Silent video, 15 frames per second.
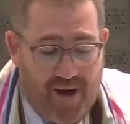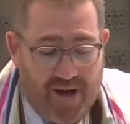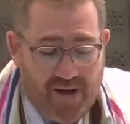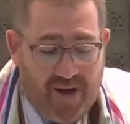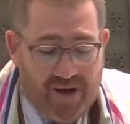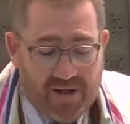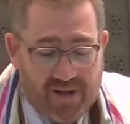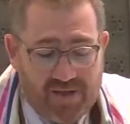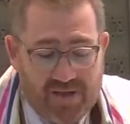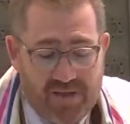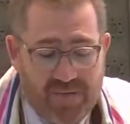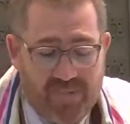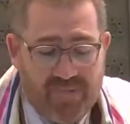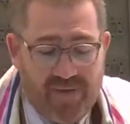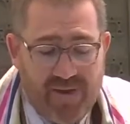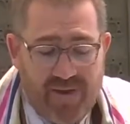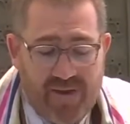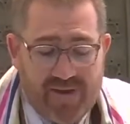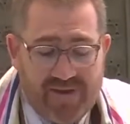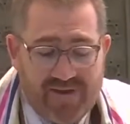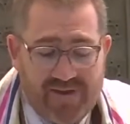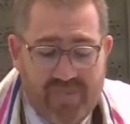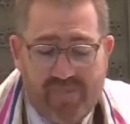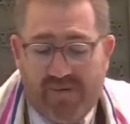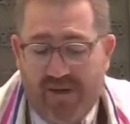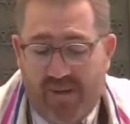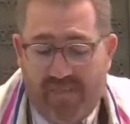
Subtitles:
us simply